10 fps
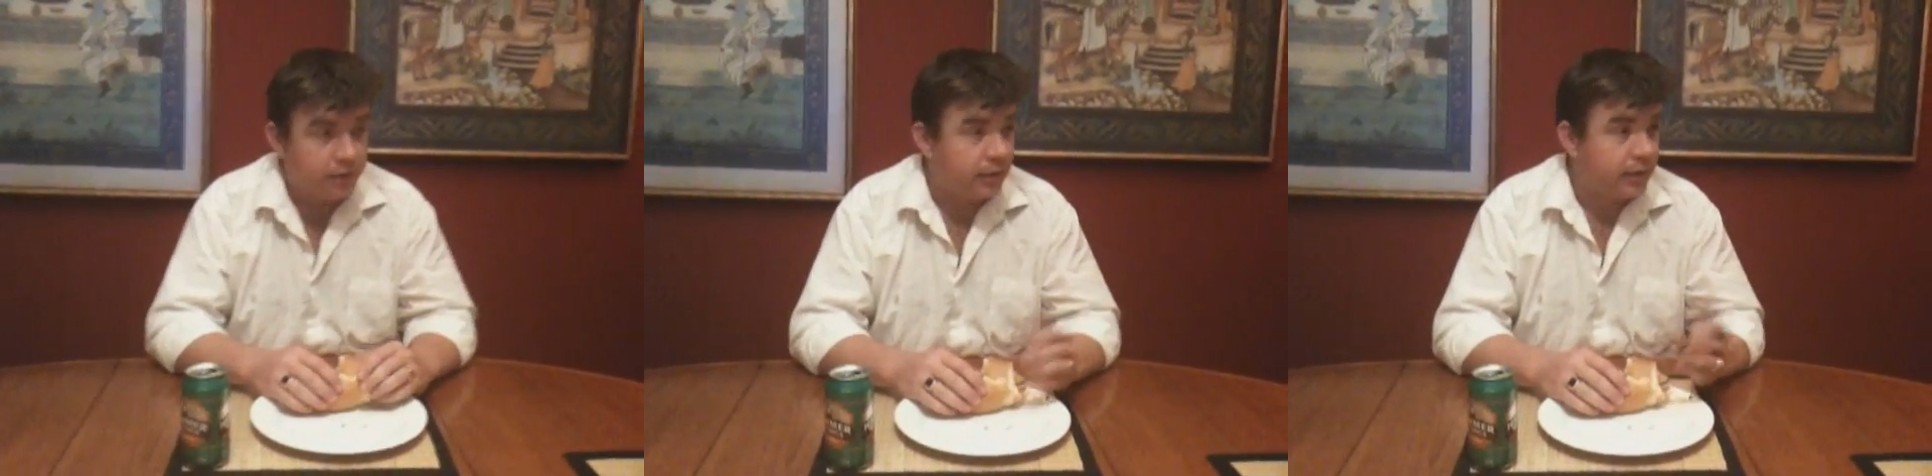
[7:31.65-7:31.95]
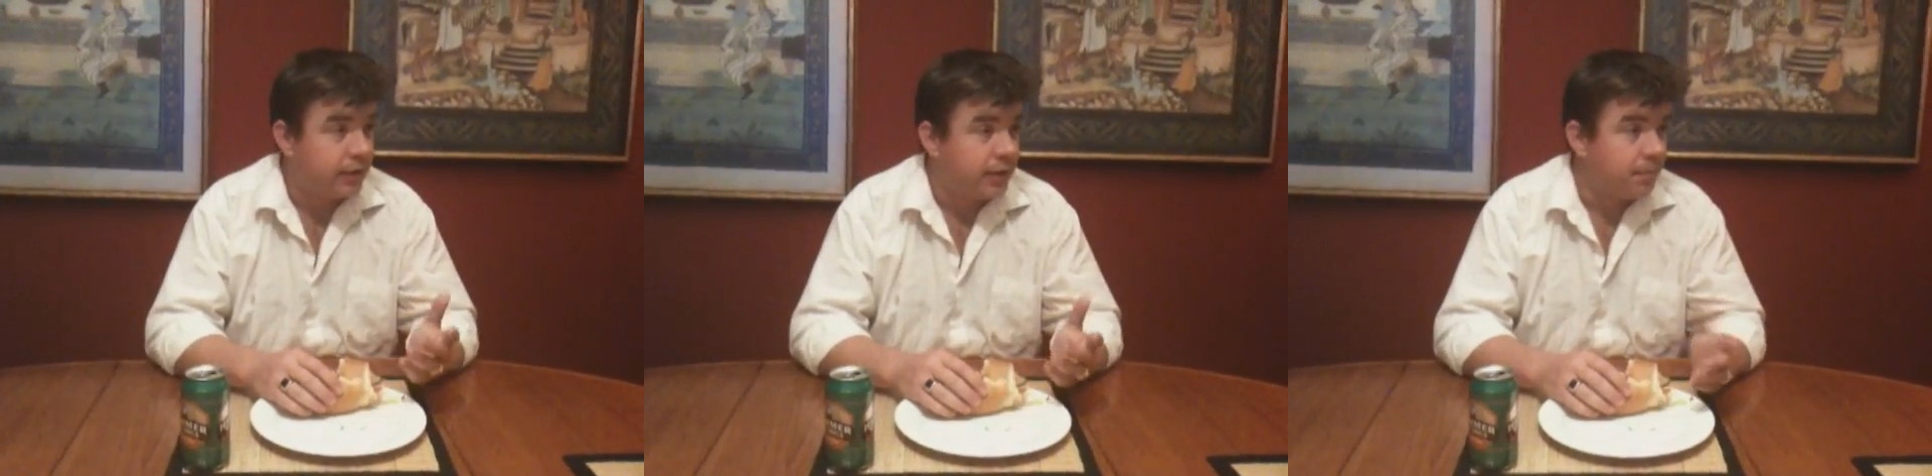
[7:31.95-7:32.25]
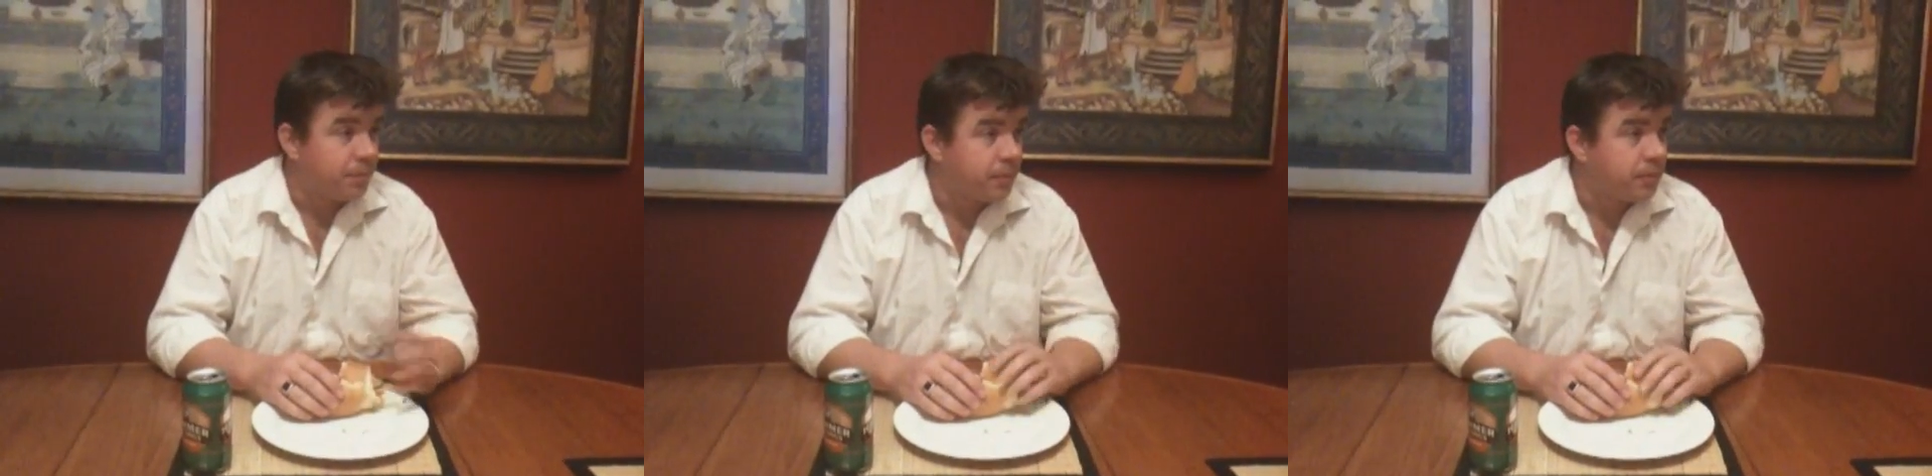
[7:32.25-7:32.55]
Like
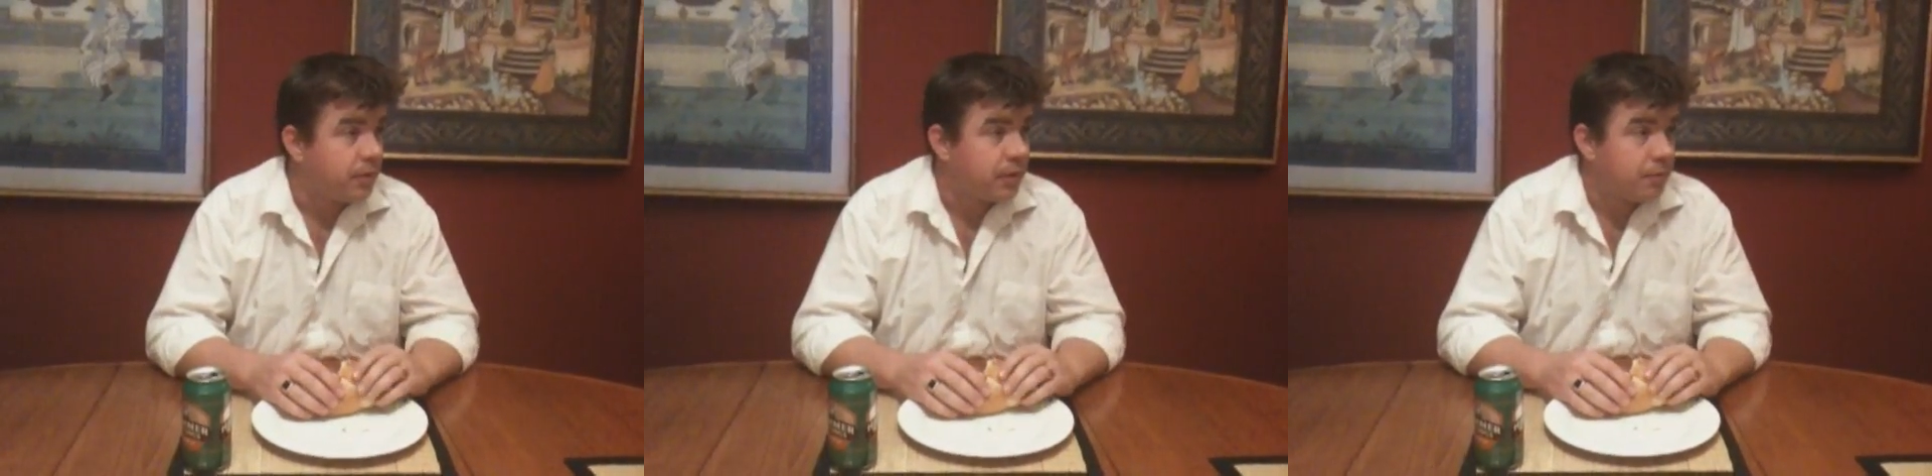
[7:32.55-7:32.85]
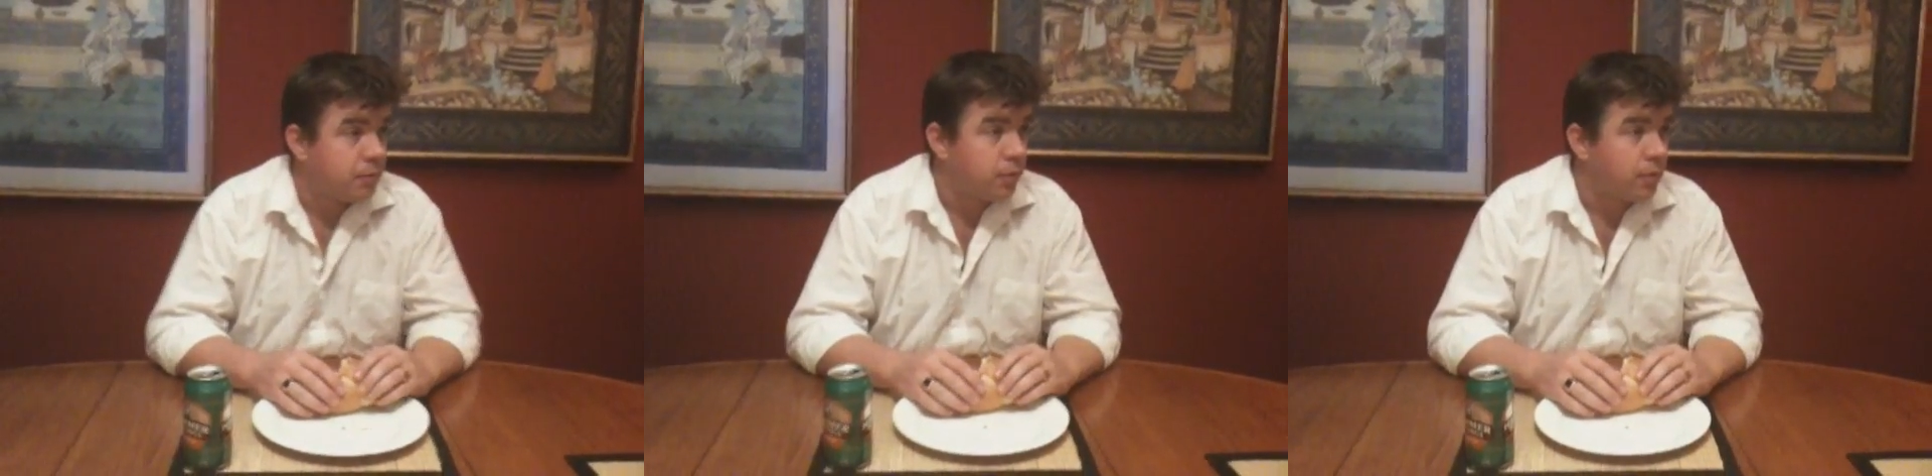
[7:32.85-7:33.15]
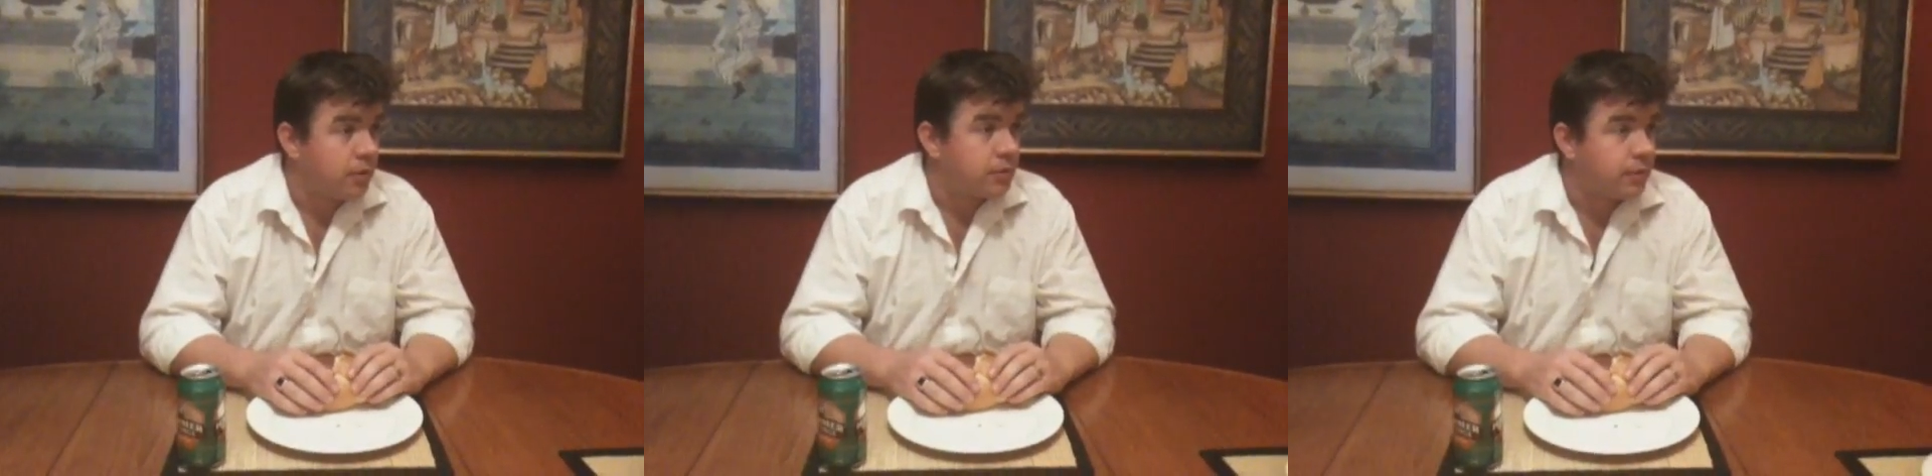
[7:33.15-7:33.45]
you can get pork rolls